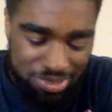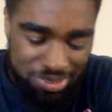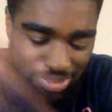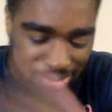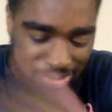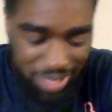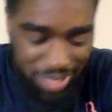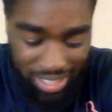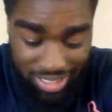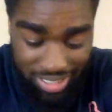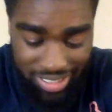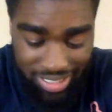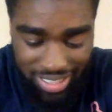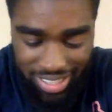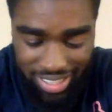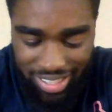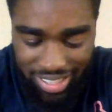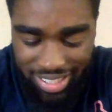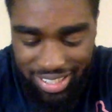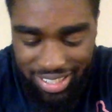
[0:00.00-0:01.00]
my
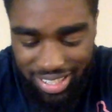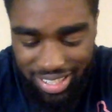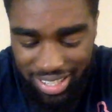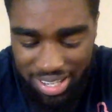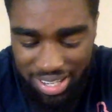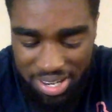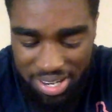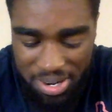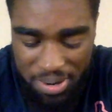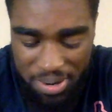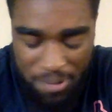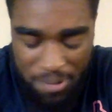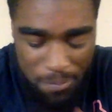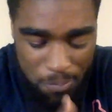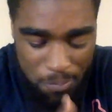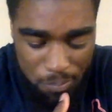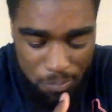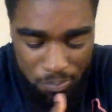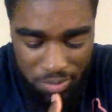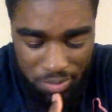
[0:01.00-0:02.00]
God.
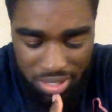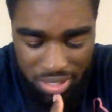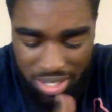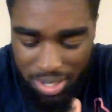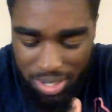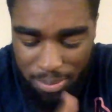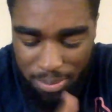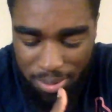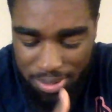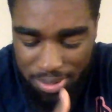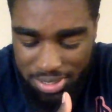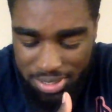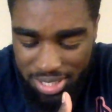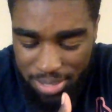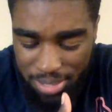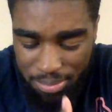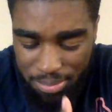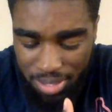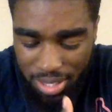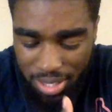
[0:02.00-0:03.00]
Capone
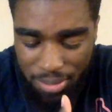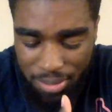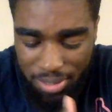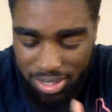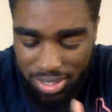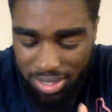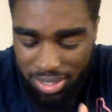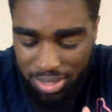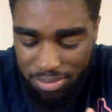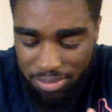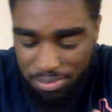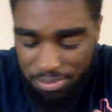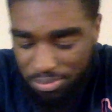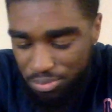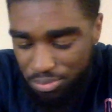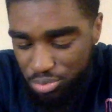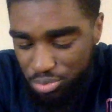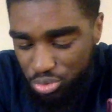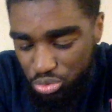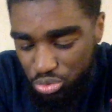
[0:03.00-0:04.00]
said probably one of the
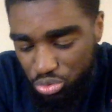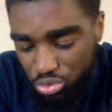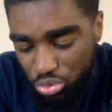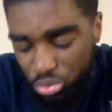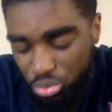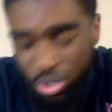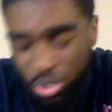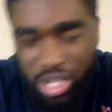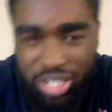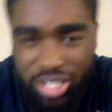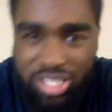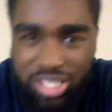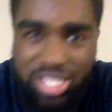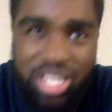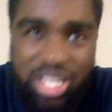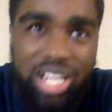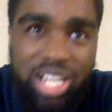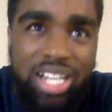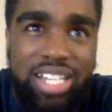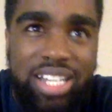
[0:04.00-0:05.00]
greatest
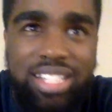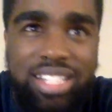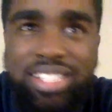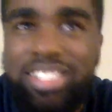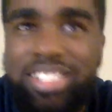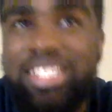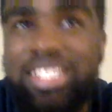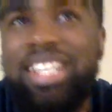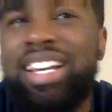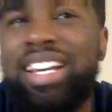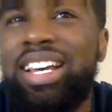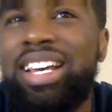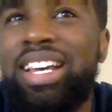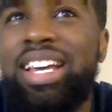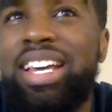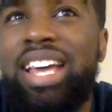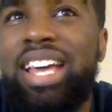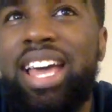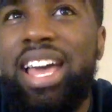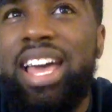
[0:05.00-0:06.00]
lines
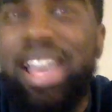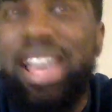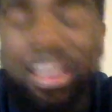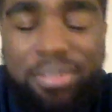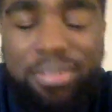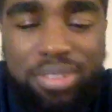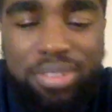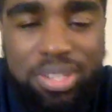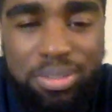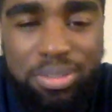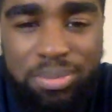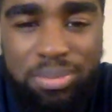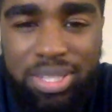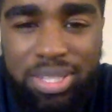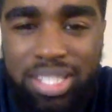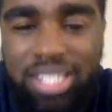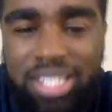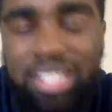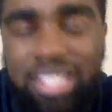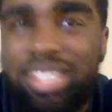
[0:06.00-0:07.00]
ever to
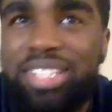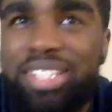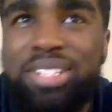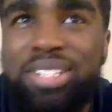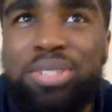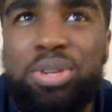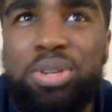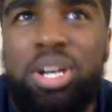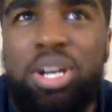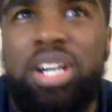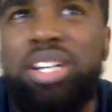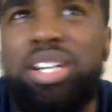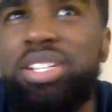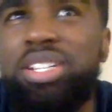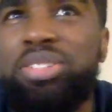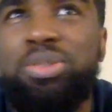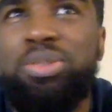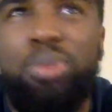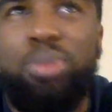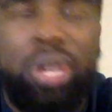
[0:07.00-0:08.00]
me, and there's
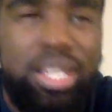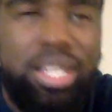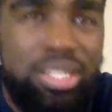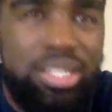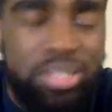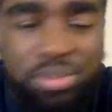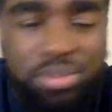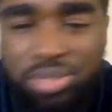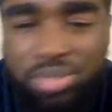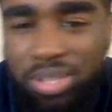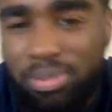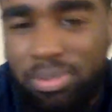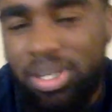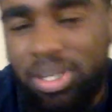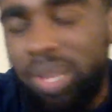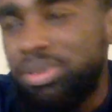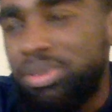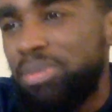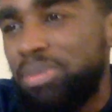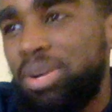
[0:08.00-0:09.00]
100 ways to flip it.
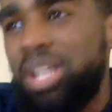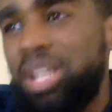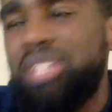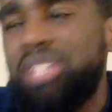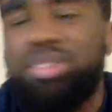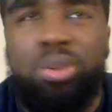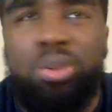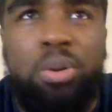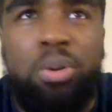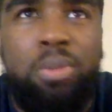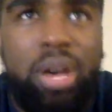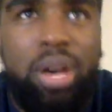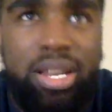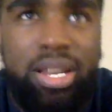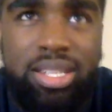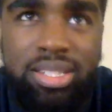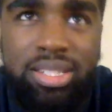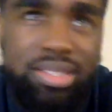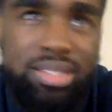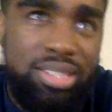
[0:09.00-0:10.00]
I'm surprised
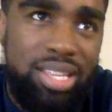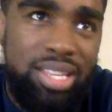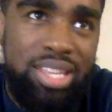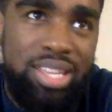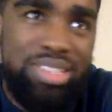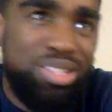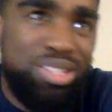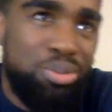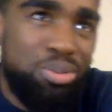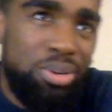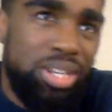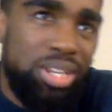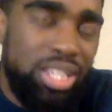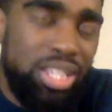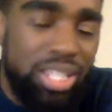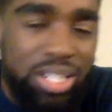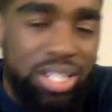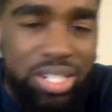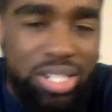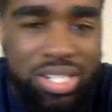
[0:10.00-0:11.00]
nobody's in the 20
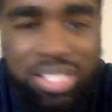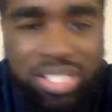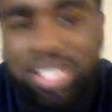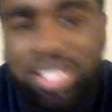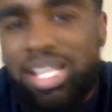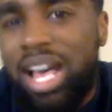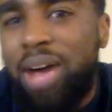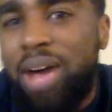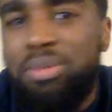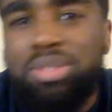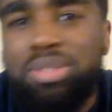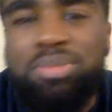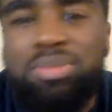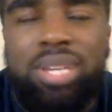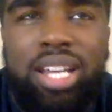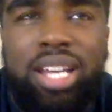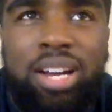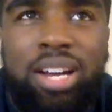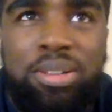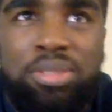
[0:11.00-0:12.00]
years this album's
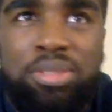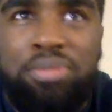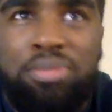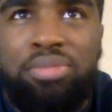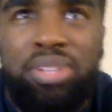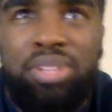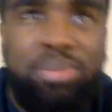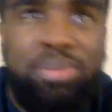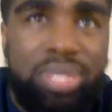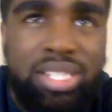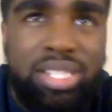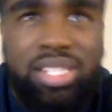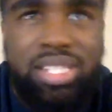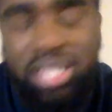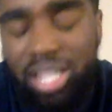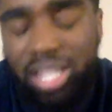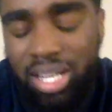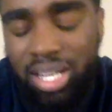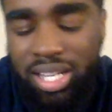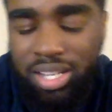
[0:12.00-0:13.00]
been out flipped this
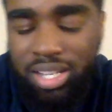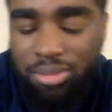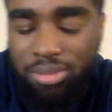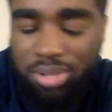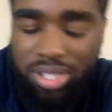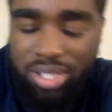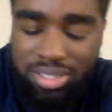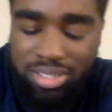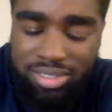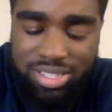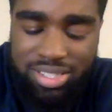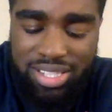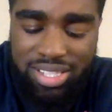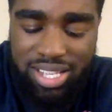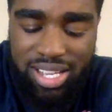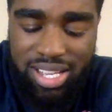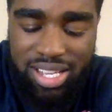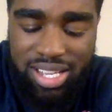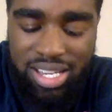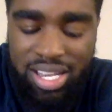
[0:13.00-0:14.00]
line where you
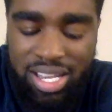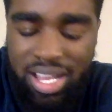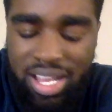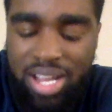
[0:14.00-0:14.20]
said